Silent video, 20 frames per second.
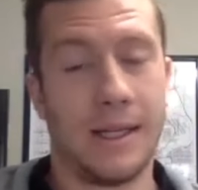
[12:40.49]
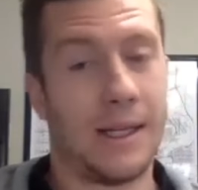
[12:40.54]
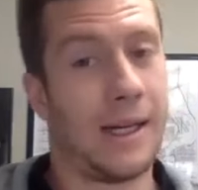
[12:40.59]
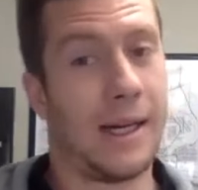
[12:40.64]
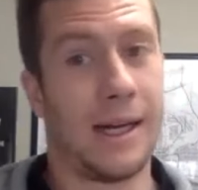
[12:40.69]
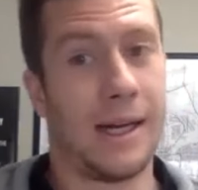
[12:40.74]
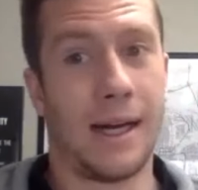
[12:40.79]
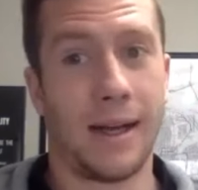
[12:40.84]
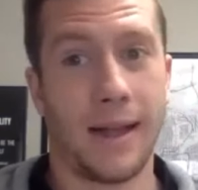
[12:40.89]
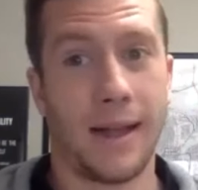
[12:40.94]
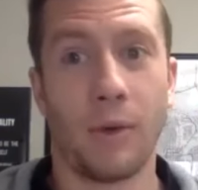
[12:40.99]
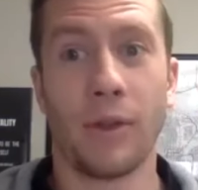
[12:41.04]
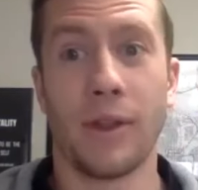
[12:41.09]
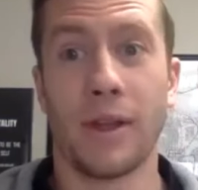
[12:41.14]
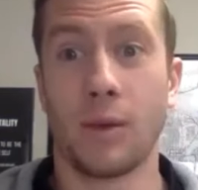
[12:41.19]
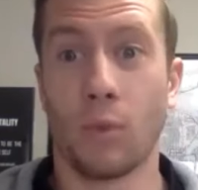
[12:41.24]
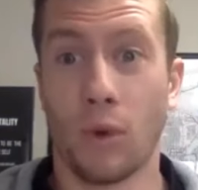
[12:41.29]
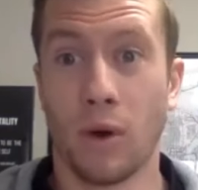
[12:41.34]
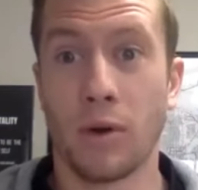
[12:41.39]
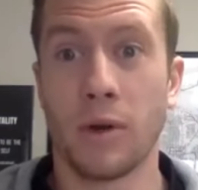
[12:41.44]
Well,
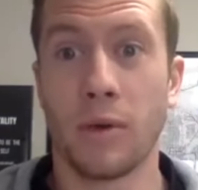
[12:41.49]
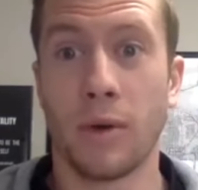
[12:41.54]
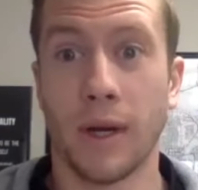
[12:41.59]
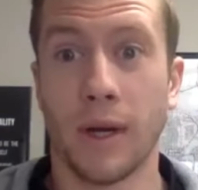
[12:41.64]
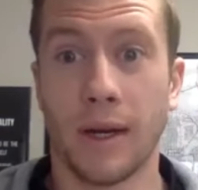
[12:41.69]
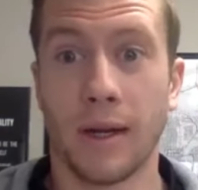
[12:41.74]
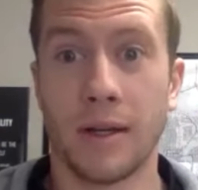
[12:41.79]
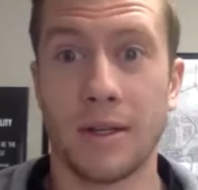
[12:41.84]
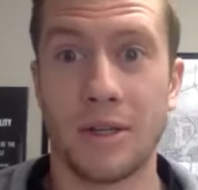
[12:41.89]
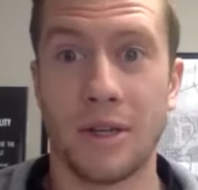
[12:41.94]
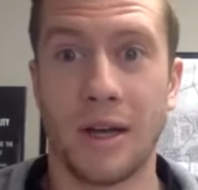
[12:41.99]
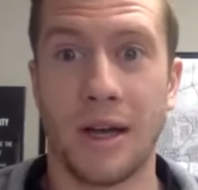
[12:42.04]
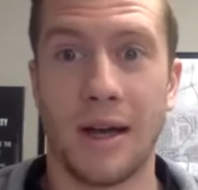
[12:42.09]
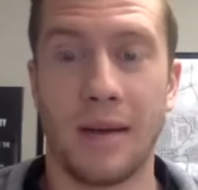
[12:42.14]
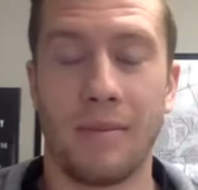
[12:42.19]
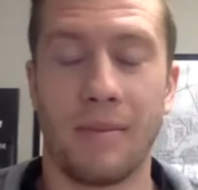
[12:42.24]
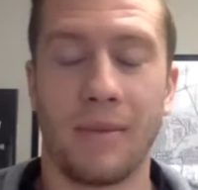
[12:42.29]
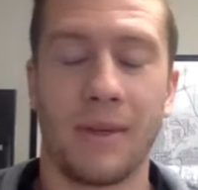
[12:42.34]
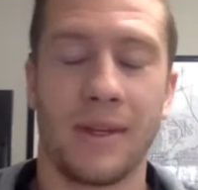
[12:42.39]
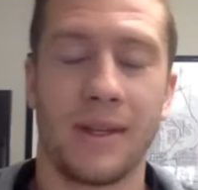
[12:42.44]
they weren't doing a good
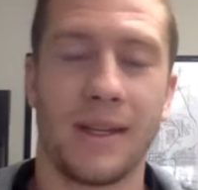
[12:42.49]
job.